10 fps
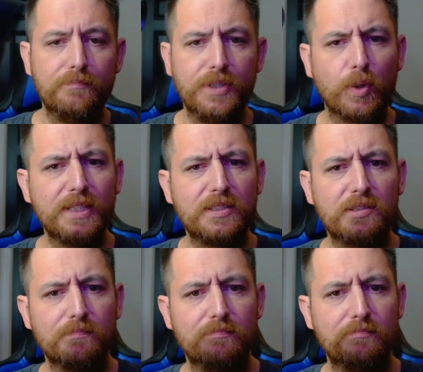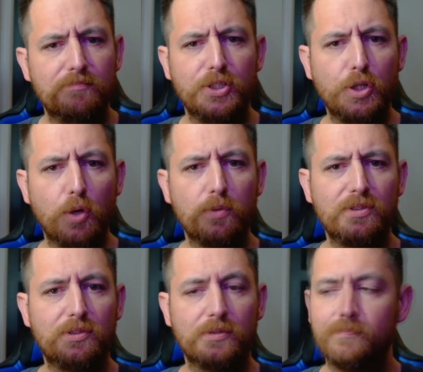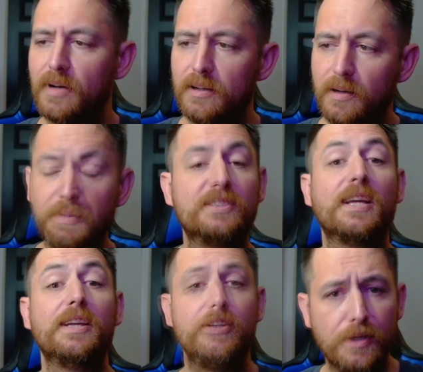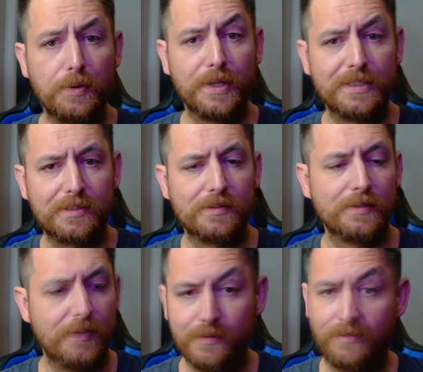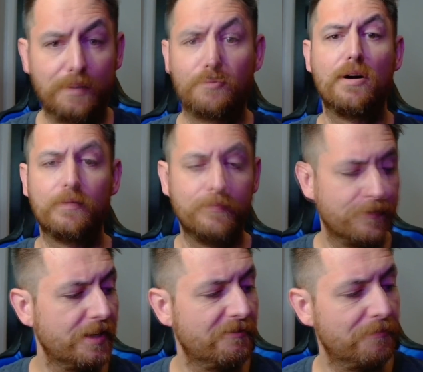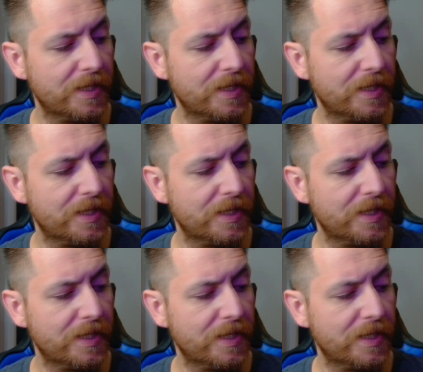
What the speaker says: Yoges? I'm going to say Yoges. If I'm wrong, forgive me.